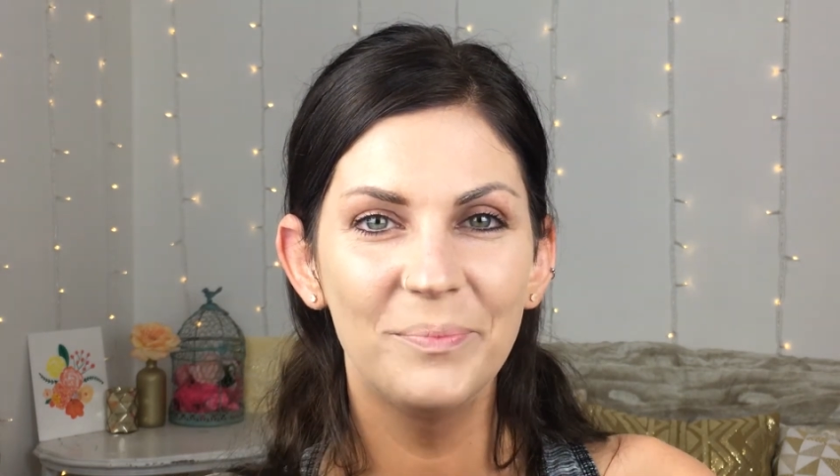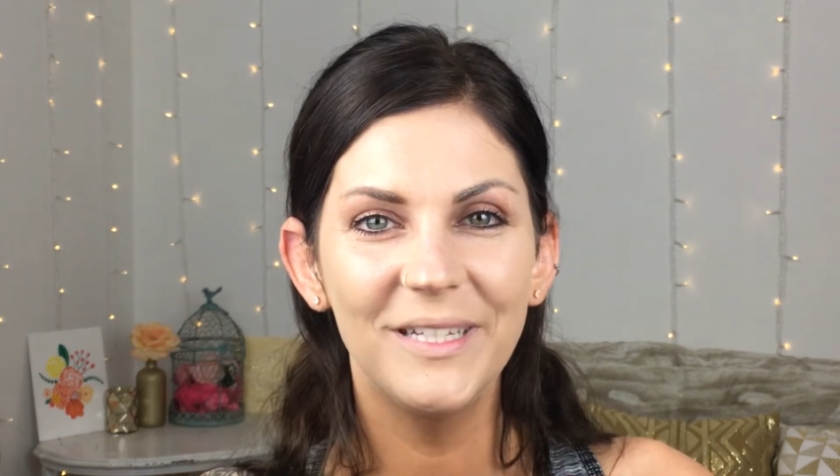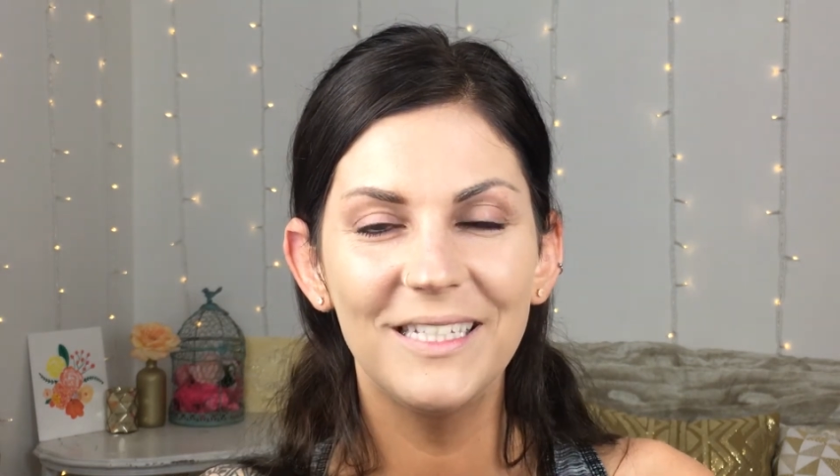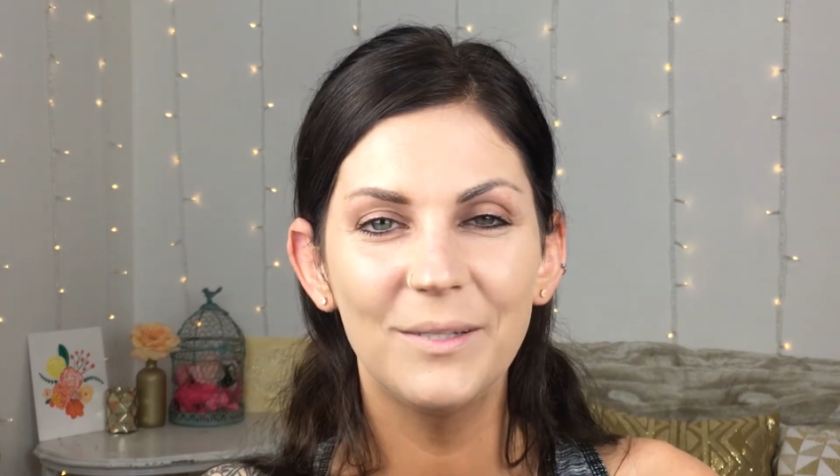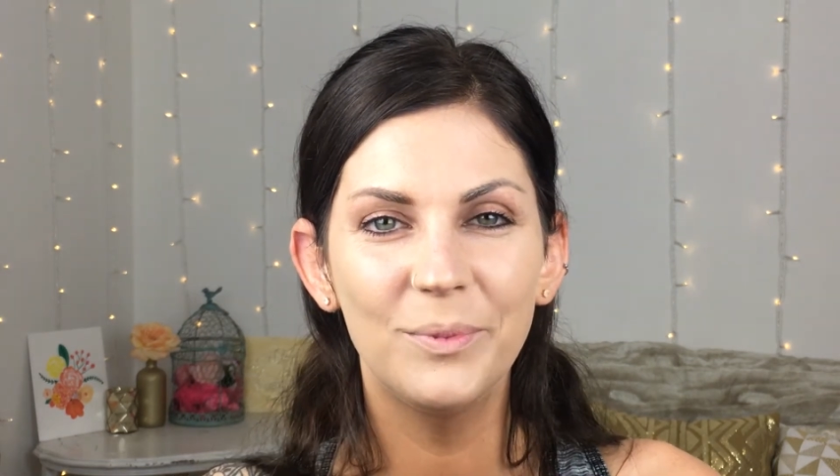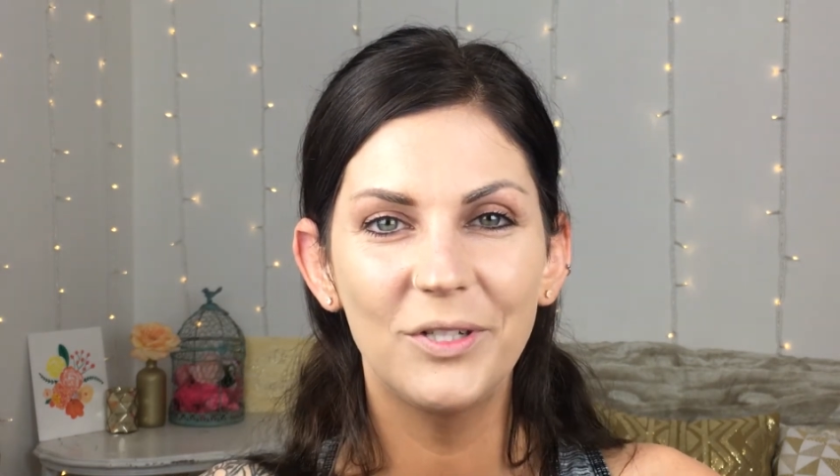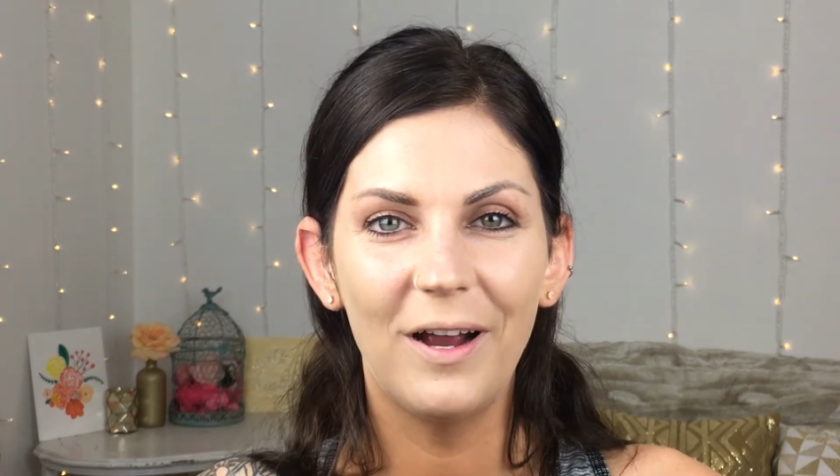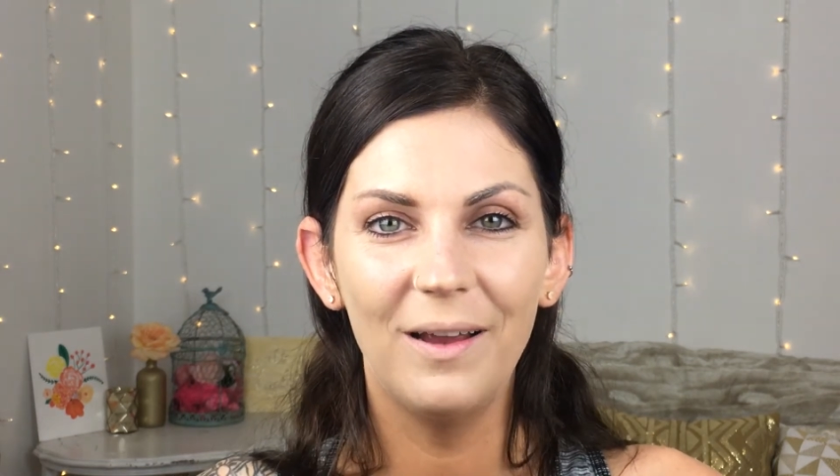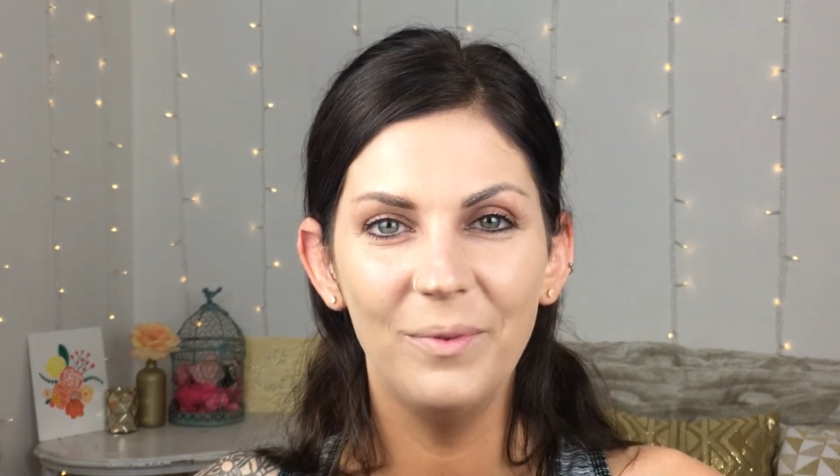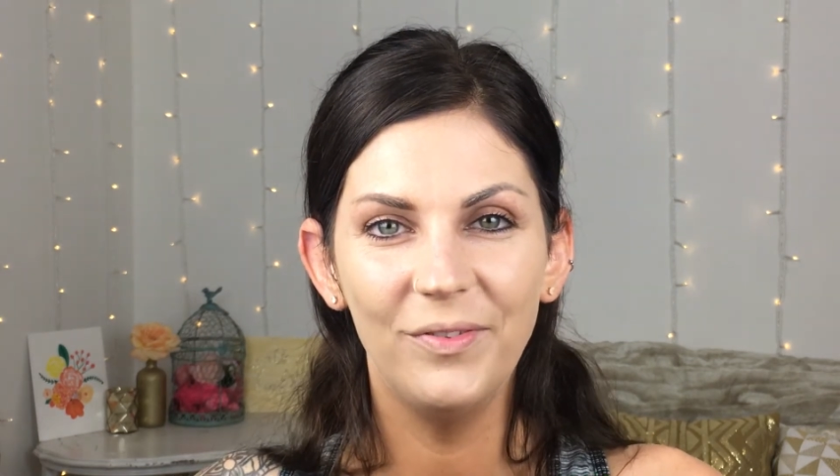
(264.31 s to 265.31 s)
Please
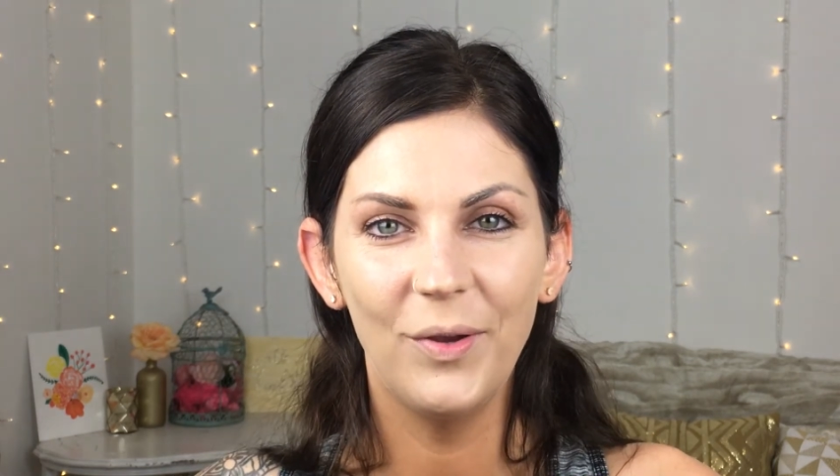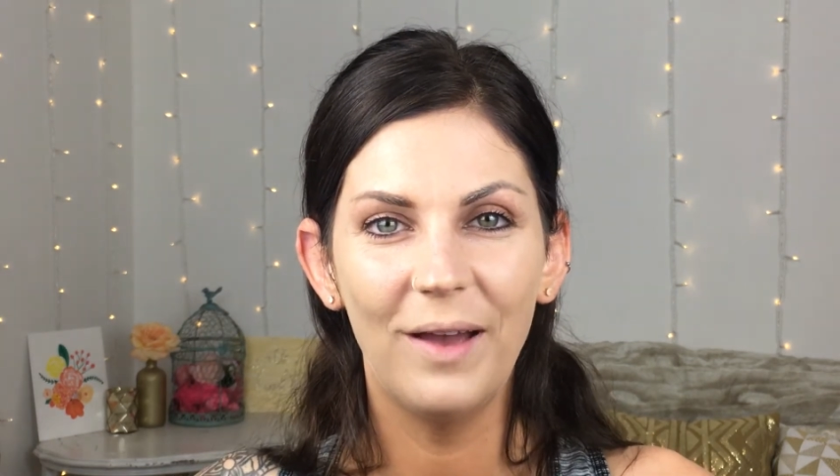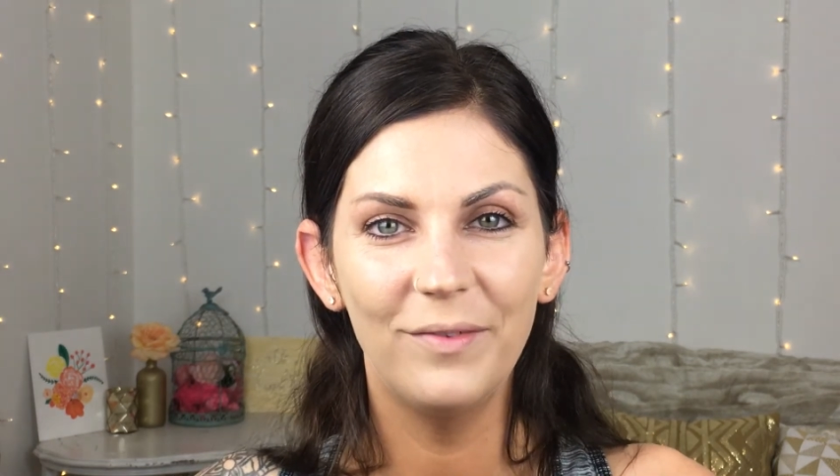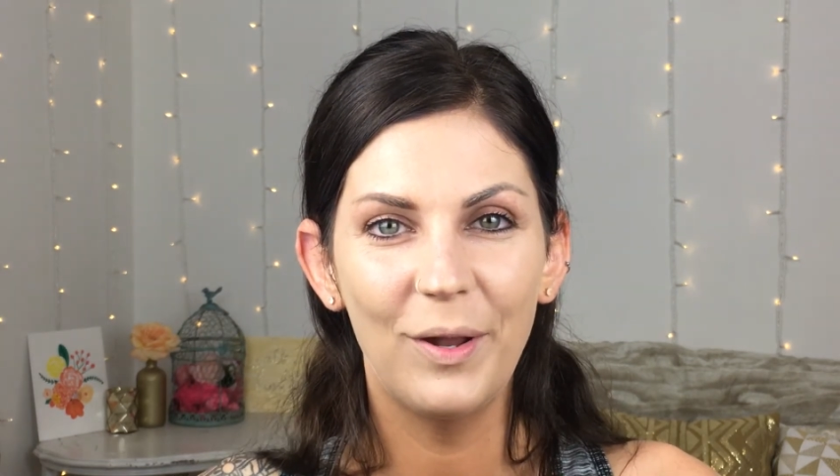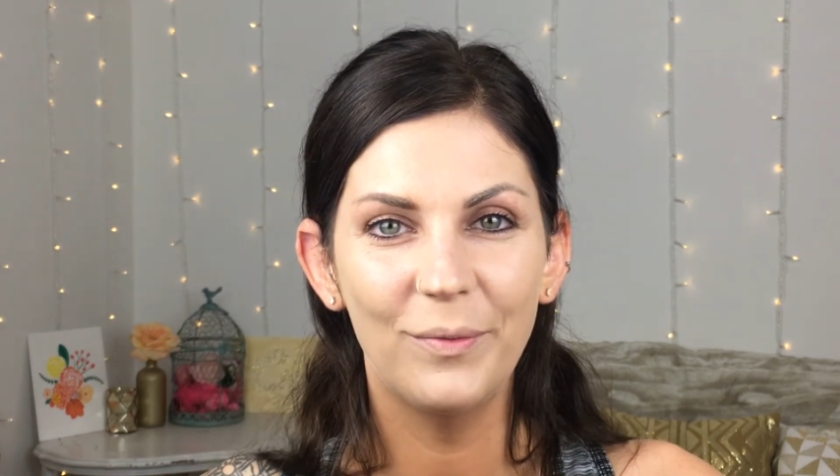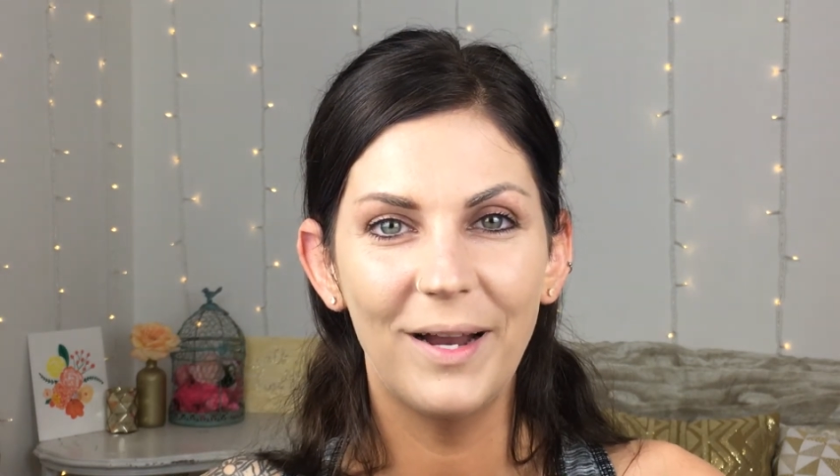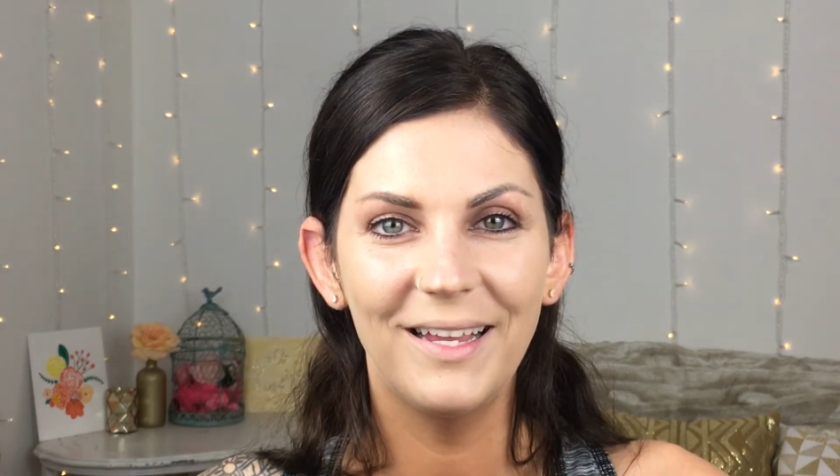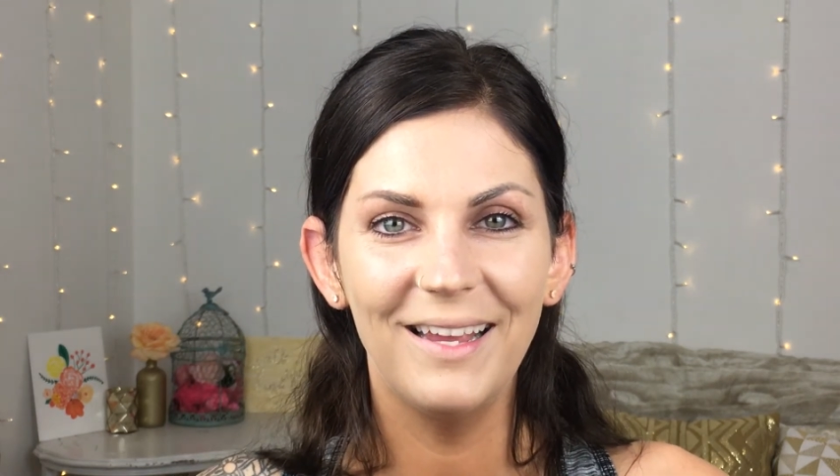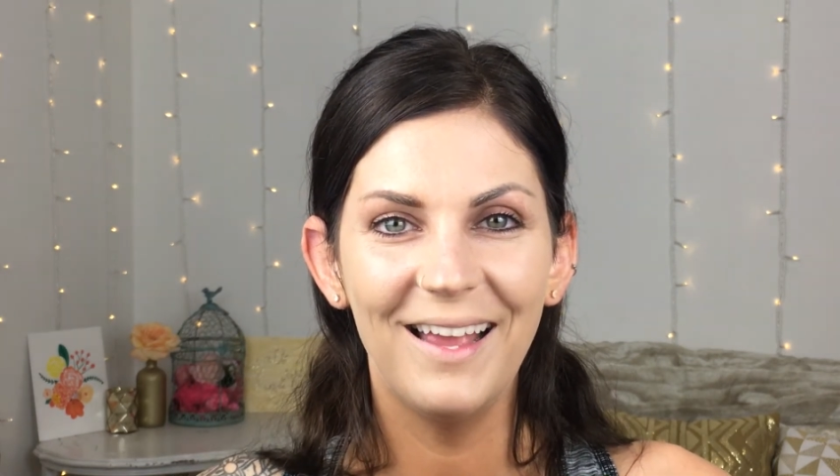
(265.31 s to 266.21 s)
subscribe if you haven't already,